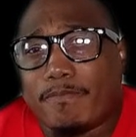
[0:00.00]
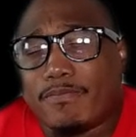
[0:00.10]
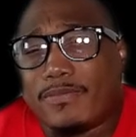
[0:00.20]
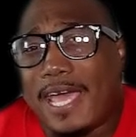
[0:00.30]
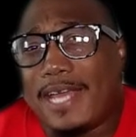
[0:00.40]

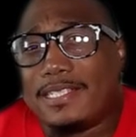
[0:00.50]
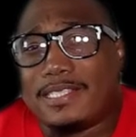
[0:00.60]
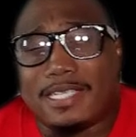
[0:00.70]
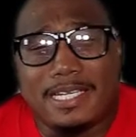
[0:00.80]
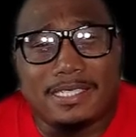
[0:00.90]
that
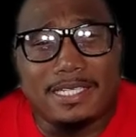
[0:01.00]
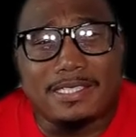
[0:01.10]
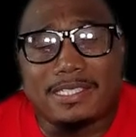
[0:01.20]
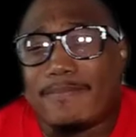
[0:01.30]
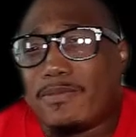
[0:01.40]

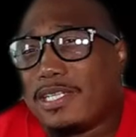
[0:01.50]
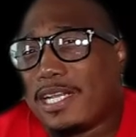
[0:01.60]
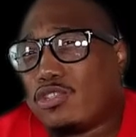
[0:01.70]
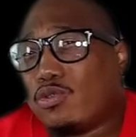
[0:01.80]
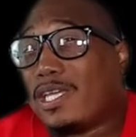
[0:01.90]
is something
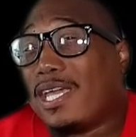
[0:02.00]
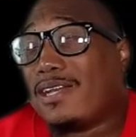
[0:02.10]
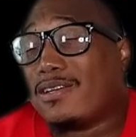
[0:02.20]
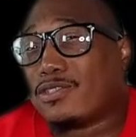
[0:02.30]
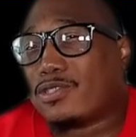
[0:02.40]
that you can't
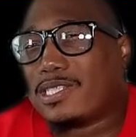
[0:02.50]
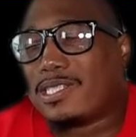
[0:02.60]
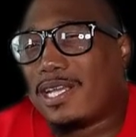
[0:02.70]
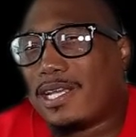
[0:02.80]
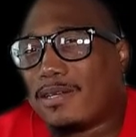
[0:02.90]

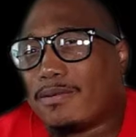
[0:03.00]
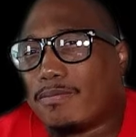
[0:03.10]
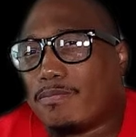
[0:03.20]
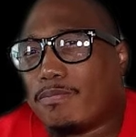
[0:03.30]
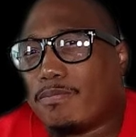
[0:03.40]
understand,
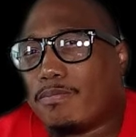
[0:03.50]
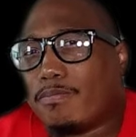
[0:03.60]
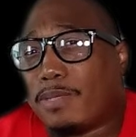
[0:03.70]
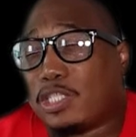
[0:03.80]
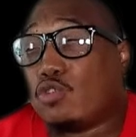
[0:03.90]

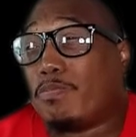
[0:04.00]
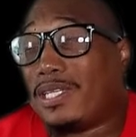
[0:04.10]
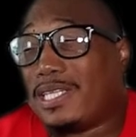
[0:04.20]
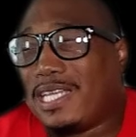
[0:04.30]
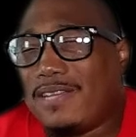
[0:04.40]
but you
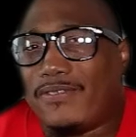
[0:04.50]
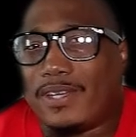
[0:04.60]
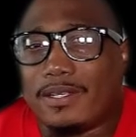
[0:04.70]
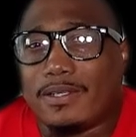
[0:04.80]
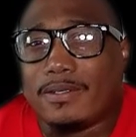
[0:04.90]
believe
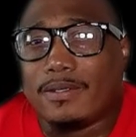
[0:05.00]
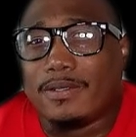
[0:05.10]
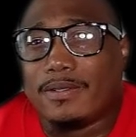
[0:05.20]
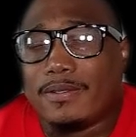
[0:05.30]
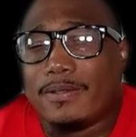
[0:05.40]
it.
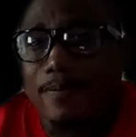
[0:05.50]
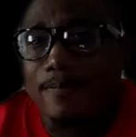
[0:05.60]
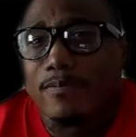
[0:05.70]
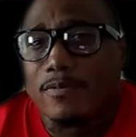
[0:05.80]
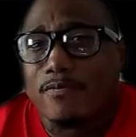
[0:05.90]

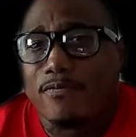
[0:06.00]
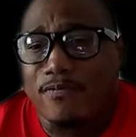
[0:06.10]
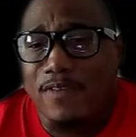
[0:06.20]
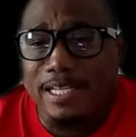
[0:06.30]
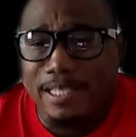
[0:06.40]

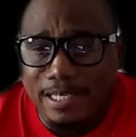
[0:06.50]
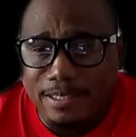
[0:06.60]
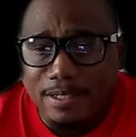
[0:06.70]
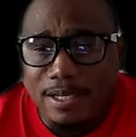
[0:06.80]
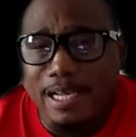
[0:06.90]
Faith
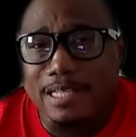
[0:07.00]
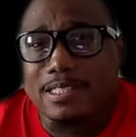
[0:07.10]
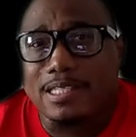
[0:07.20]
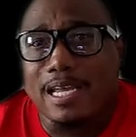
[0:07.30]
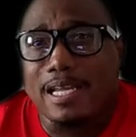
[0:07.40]
in
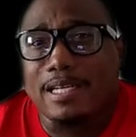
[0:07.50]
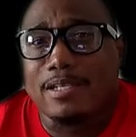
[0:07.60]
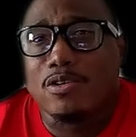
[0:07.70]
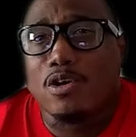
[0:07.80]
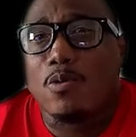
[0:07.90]
saying,
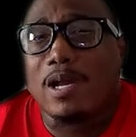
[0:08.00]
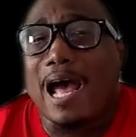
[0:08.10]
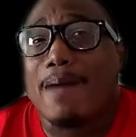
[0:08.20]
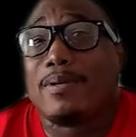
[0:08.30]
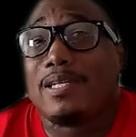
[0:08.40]
you know what,
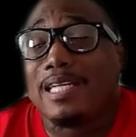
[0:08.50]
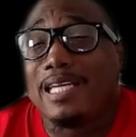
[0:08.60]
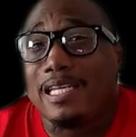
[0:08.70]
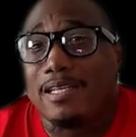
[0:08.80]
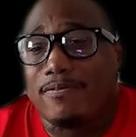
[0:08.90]
I
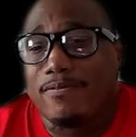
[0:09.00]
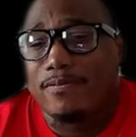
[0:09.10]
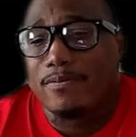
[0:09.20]
believe